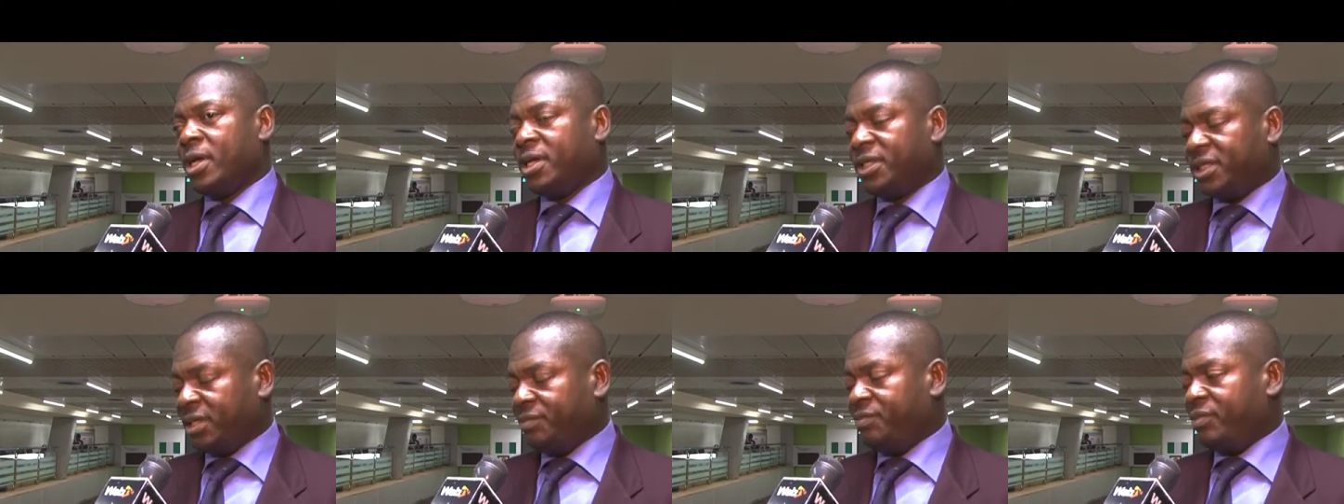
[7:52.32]

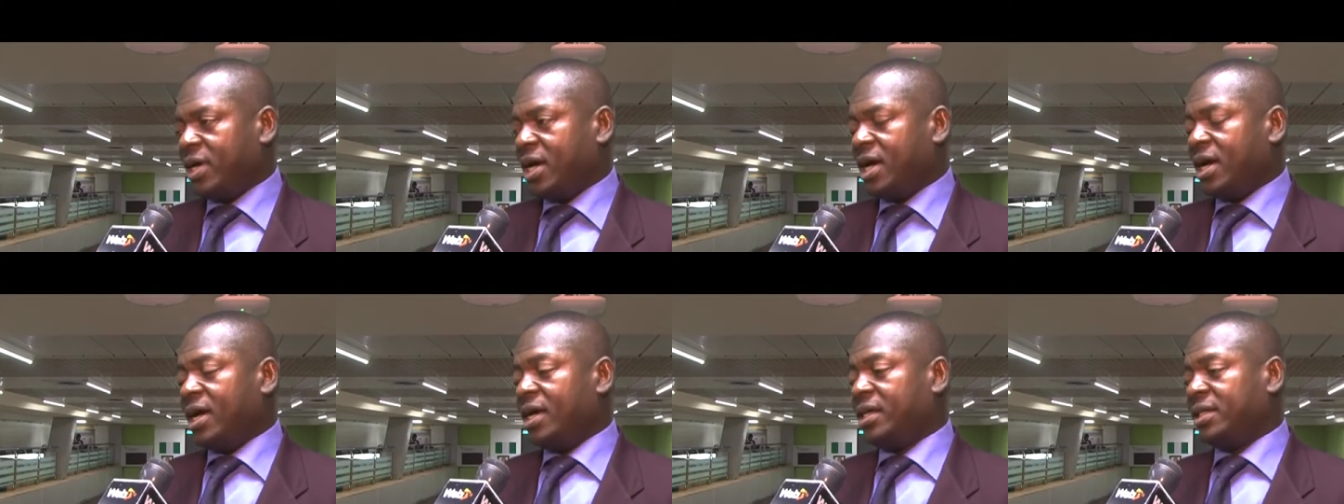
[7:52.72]

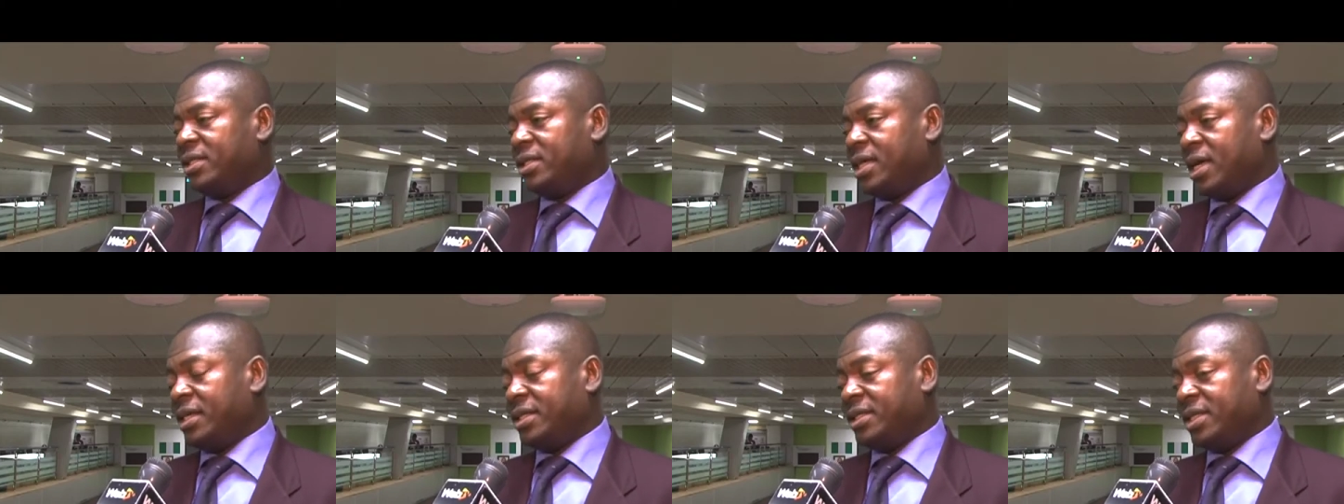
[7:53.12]

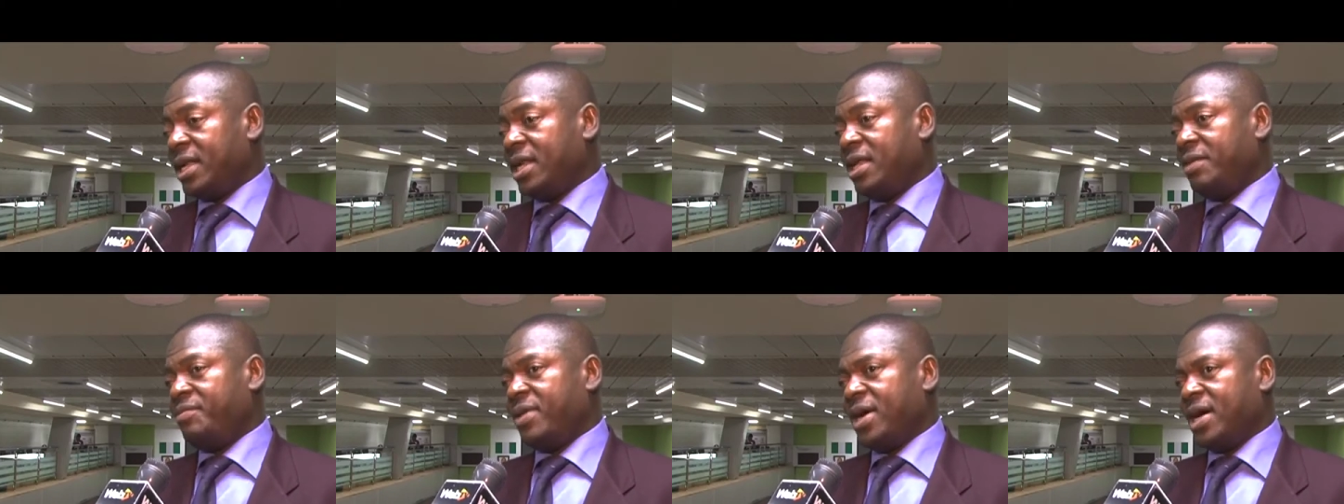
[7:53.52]

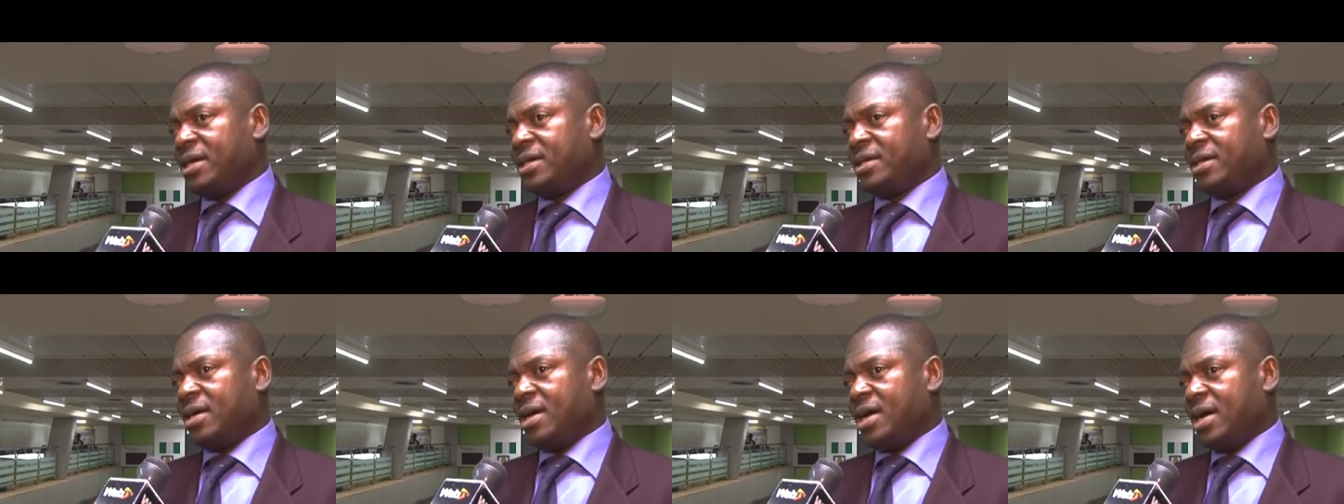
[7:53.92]
Zenith
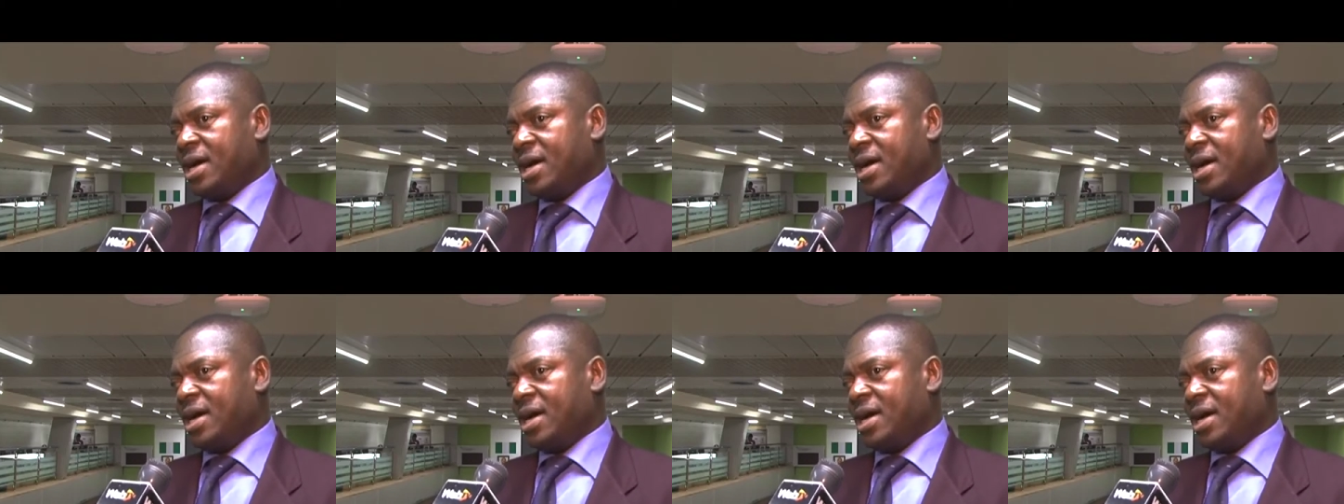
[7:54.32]
Bank,